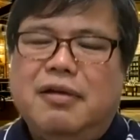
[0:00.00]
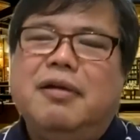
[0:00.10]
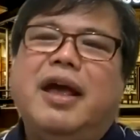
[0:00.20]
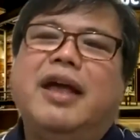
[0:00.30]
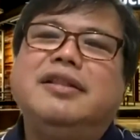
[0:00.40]

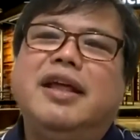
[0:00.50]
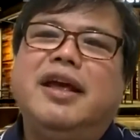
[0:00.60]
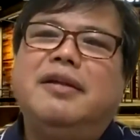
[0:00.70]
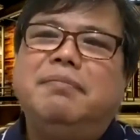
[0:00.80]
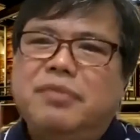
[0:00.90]
And
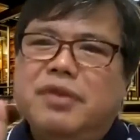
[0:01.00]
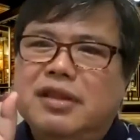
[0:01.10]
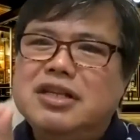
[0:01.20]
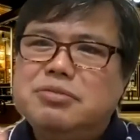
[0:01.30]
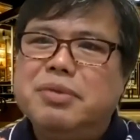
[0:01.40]
then
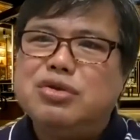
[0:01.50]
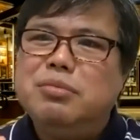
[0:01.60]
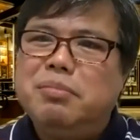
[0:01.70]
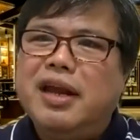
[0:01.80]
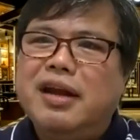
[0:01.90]
this bassoon
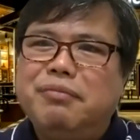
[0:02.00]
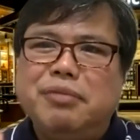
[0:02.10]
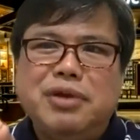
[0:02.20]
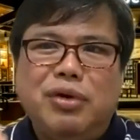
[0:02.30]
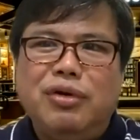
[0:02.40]
player from
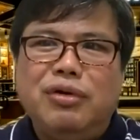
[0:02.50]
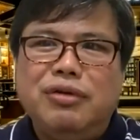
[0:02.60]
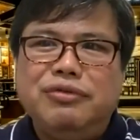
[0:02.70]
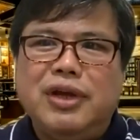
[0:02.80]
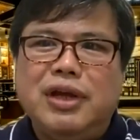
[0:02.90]
the Hong Kong
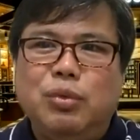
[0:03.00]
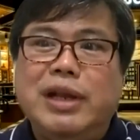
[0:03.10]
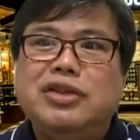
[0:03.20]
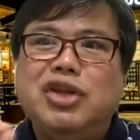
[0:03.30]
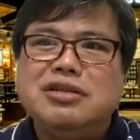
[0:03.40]
Phil will
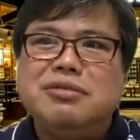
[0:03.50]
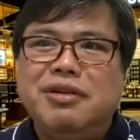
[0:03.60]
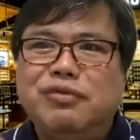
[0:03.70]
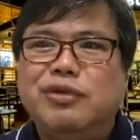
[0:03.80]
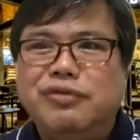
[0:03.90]
teach me
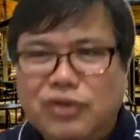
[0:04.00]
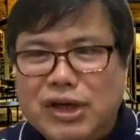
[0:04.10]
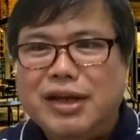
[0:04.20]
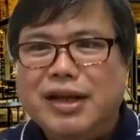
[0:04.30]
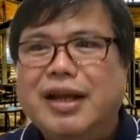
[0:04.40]
for
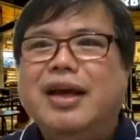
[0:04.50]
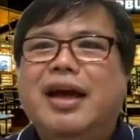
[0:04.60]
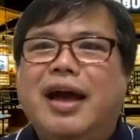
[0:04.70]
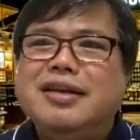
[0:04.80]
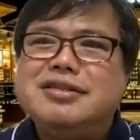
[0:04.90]
free.
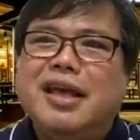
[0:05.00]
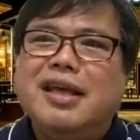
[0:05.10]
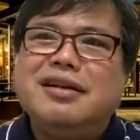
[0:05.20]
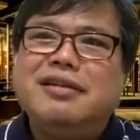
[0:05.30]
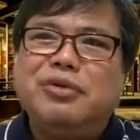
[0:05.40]
I stay
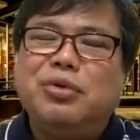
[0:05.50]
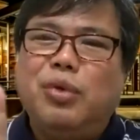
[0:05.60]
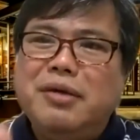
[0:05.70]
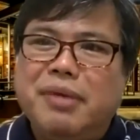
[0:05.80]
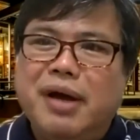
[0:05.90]
there for
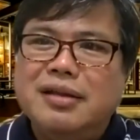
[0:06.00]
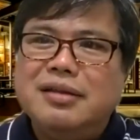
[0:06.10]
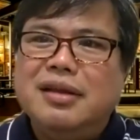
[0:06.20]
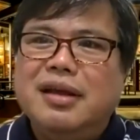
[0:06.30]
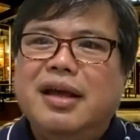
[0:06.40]
1 month,
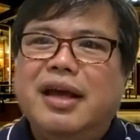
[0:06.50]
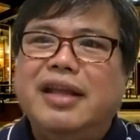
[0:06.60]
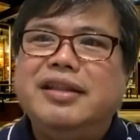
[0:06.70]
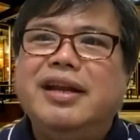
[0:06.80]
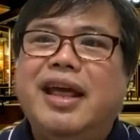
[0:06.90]

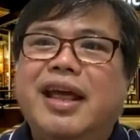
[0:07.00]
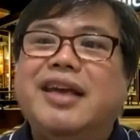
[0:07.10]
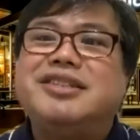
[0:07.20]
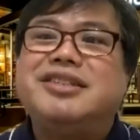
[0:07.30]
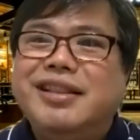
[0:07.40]
and then I
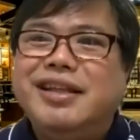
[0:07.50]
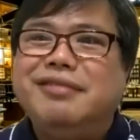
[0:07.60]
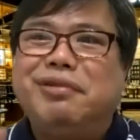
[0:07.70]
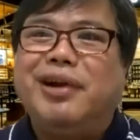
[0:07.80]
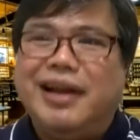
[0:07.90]
extended
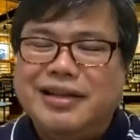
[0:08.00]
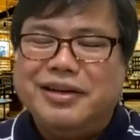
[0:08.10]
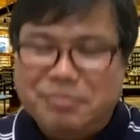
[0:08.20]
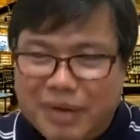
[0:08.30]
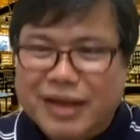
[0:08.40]
for
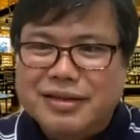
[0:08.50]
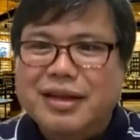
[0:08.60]
another month.